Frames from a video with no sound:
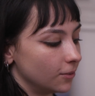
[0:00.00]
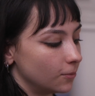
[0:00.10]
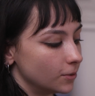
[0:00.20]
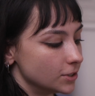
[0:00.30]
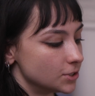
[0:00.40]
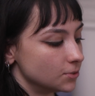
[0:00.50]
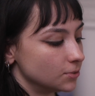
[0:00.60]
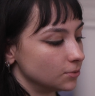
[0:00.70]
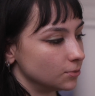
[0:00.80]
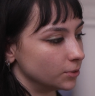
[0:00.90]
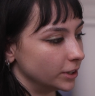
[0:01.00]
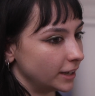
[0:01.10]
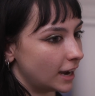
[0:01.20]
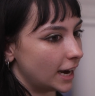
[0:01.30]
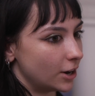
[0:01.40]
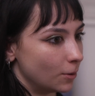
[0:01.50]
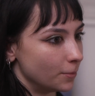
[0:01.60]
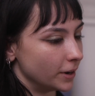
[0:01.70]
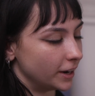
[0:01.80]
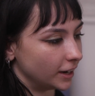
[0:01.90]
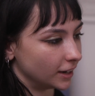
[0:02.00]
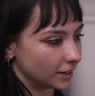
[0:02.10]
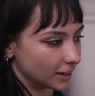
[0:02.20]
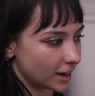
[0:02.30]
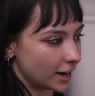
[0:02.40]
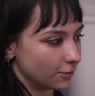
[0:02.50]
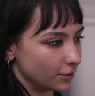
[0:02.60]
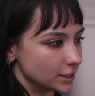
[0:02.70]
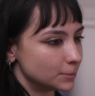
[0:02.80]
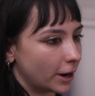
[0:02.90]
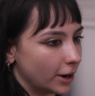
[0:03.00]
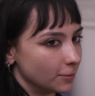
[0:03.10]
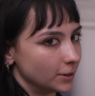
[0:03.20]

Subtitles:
was really eye-opening, and it kind of inspired